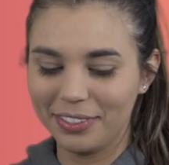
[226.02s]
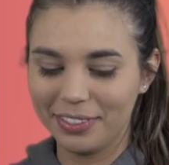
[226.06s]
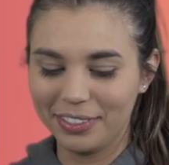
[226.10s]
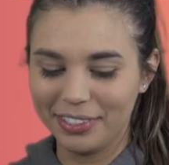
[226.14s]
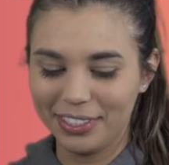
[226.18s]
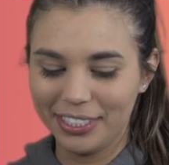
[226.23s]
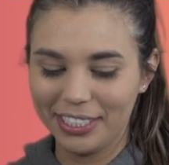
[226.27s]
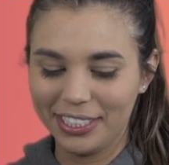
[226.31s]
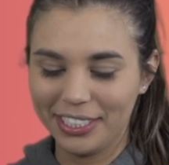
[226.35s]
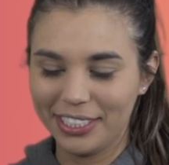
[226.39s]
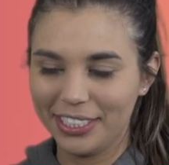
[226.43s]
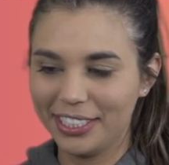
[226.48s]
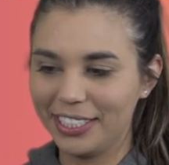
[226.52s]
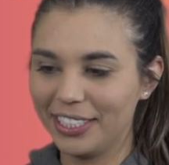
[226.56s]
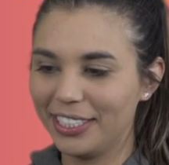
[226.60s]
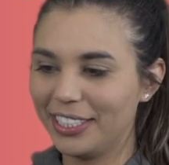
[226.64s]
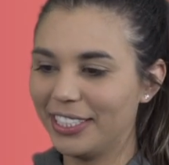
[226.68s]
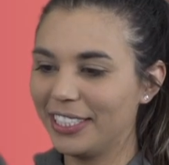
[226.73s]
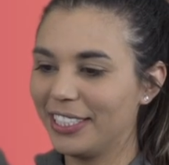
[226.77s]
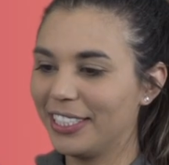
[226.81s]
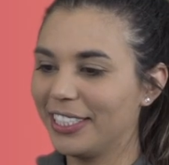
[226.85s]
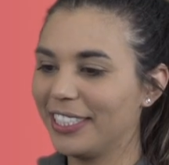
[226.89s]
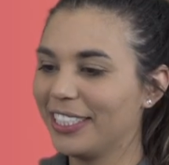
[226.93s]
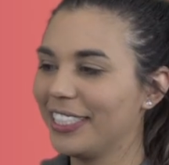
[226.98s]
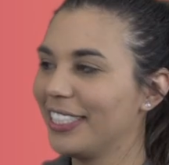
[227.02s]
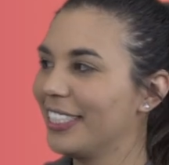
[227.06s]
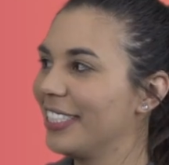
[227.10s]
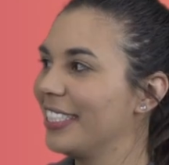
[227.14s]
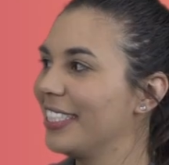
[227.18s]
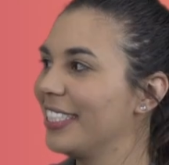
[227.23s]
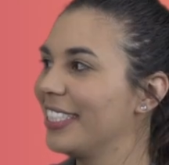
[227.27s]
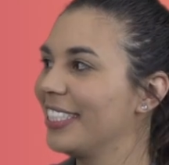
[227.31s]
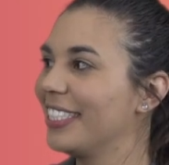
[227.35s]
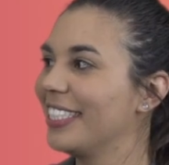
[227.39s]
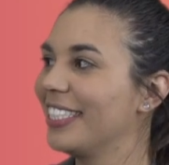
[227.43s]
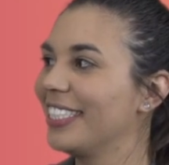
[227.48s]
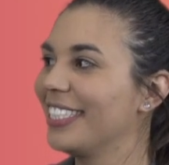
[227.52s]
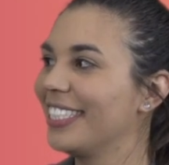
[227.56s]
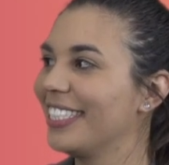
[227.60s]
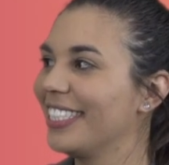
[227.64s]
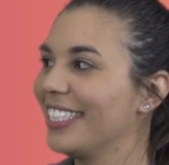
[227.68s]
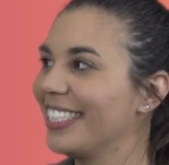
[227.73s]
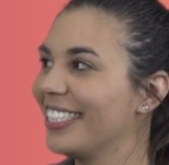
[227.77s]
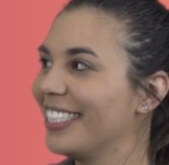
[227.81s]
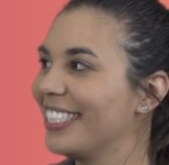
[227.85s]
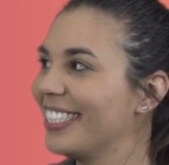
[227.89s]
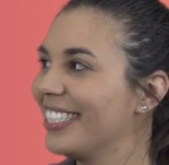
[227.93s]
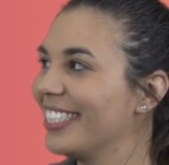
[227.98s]

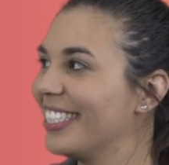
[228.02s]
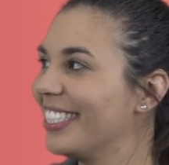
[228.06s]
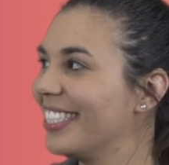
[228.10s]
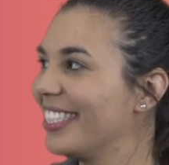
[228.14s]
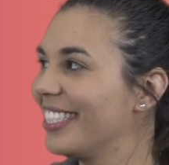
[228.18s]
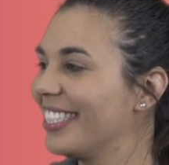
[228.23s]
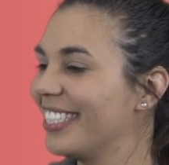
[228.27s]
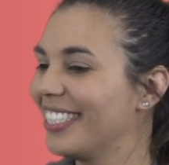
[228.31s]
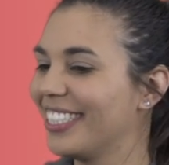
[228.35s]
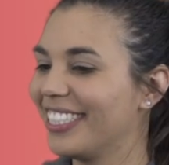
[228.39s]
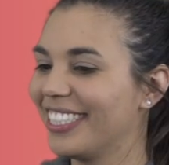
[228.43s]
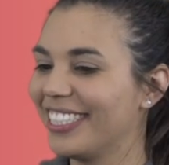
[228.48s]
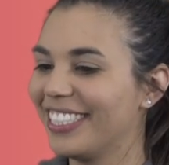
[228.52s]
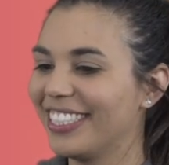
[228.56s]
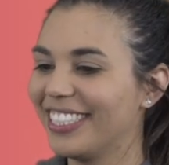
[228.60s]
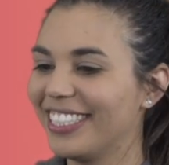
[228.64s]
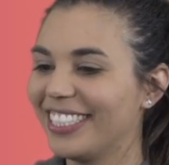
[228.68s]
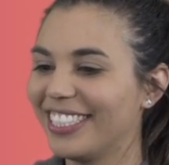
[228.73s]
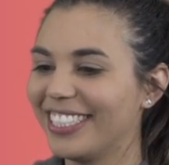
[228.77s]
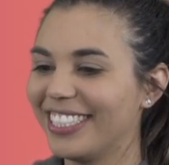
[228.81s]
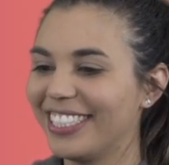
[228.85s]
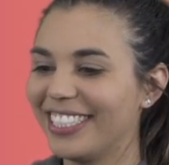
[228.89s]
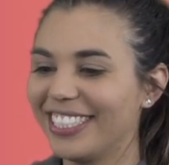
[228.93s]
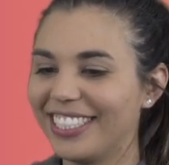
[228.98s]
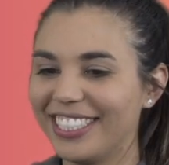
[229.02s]
(not speaking)